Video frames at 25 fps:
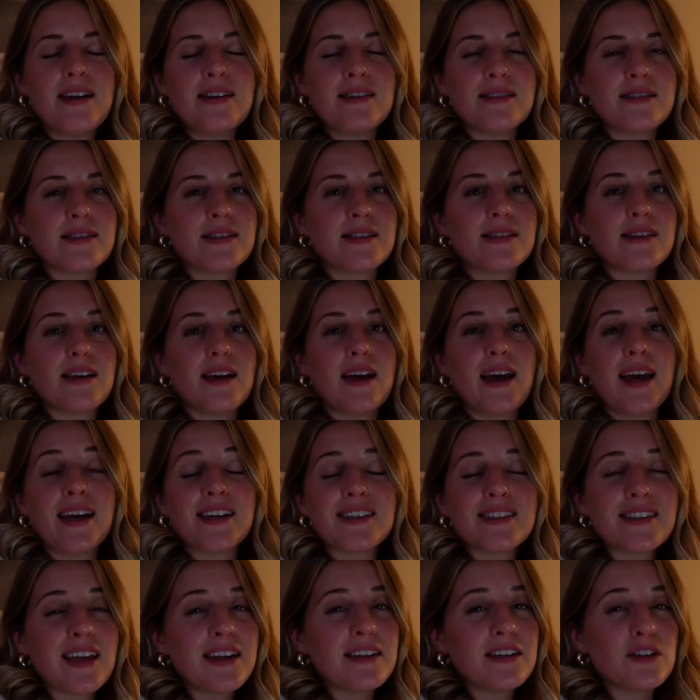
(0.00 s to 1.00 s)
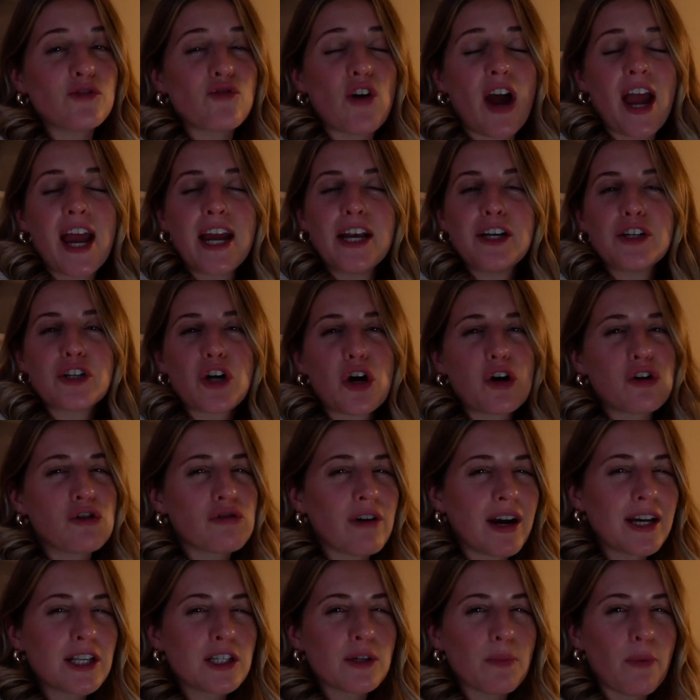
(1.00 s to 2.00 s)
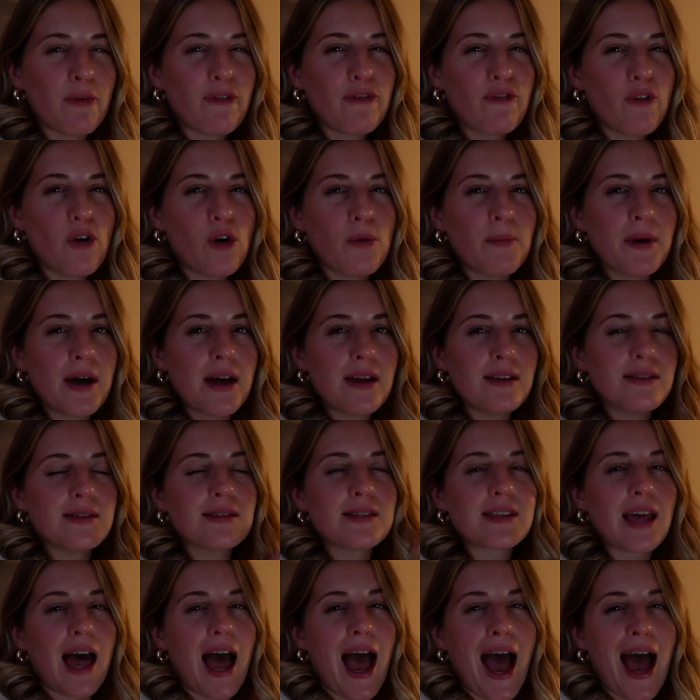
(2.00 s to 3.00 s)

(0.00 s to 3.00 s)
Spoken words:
It's extended range, greater performance,